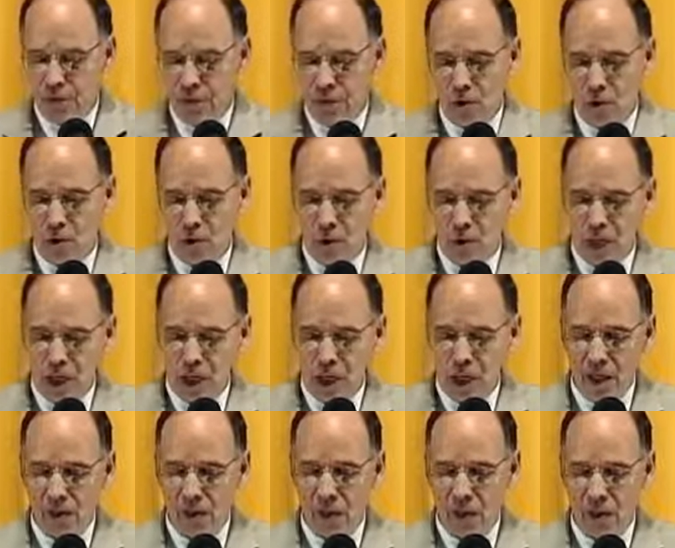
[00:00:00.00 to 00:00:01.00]
There's no
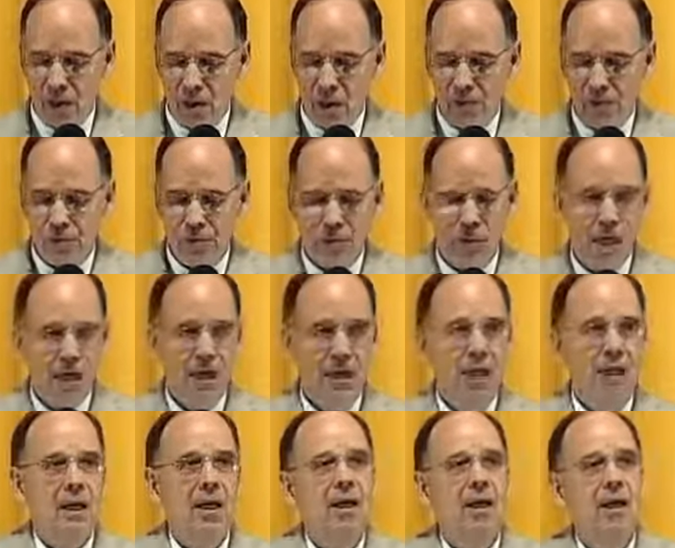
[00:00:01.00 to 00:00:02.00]
genetic basis for
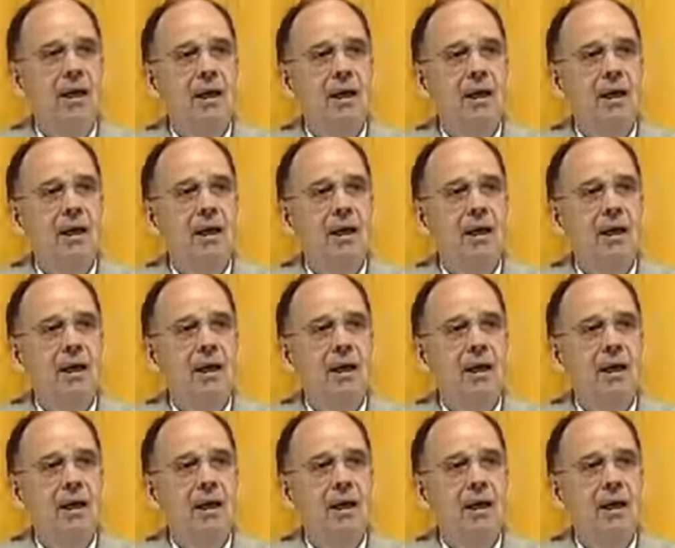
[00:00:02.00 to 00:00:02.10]
that.